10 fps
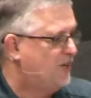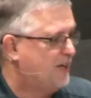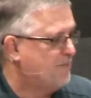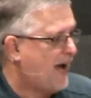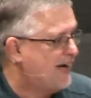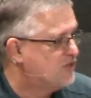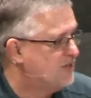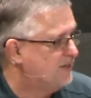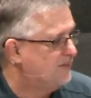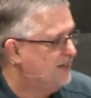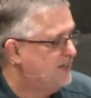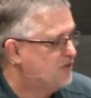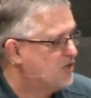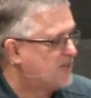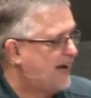you can imagine.
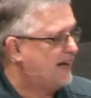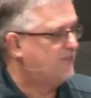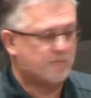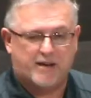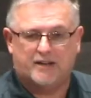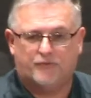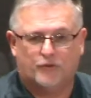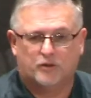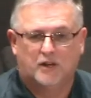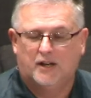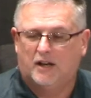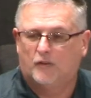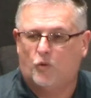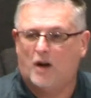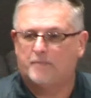It's just kind of a metaphor
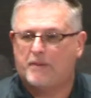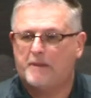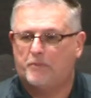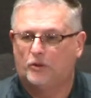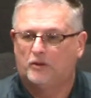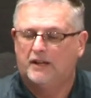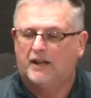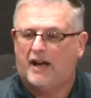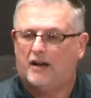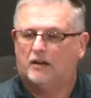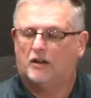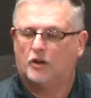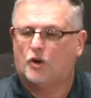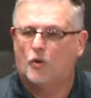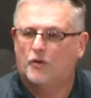of what people are,
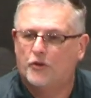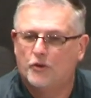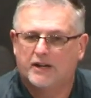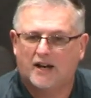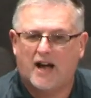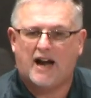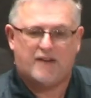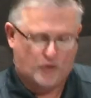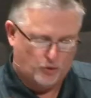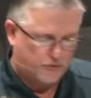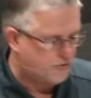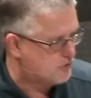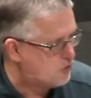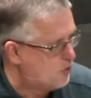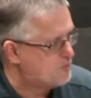are, going through in life, going through
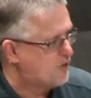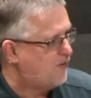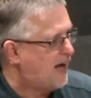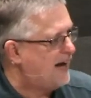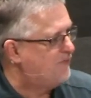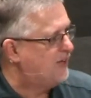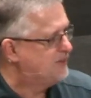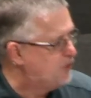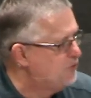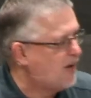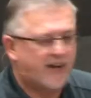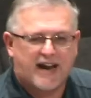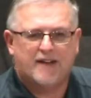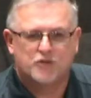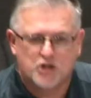the storms of life that do
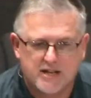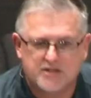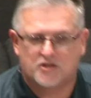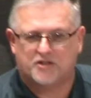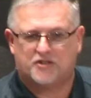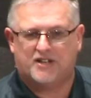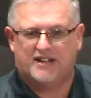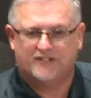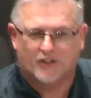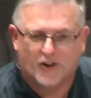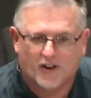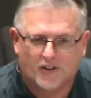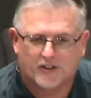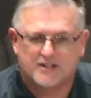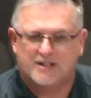not have Jesus in their
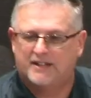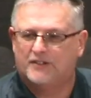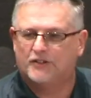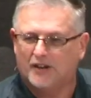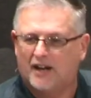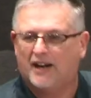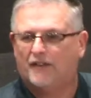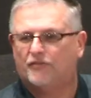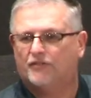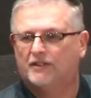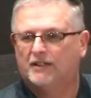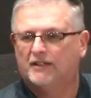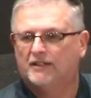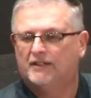heart and in their life.